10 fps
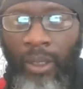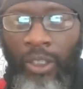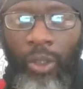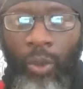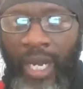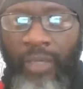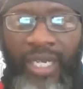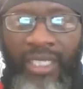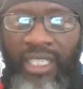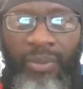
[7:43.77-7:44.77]
You know, while the
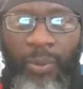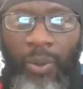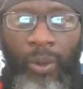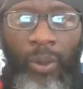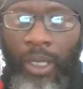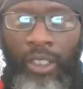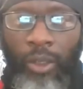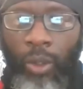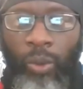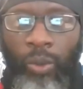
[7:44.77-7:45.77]
rest of these people,
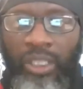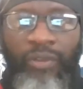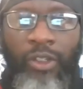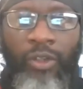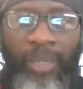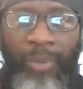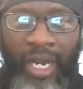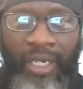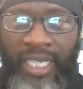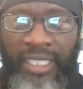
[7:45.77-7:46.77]
you know, live in great
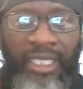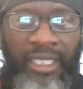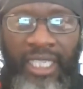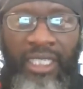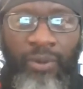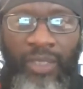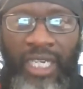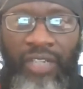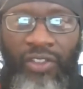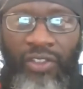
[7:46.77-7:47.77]
paradise and can take these
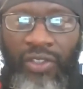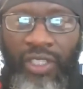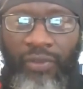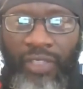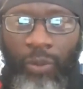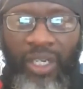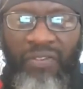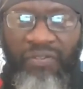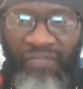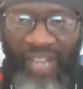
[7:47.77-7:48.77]
vacations and stuff like that. We're
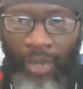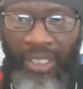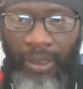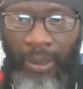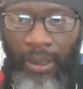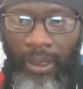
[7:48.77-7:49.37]
confounded.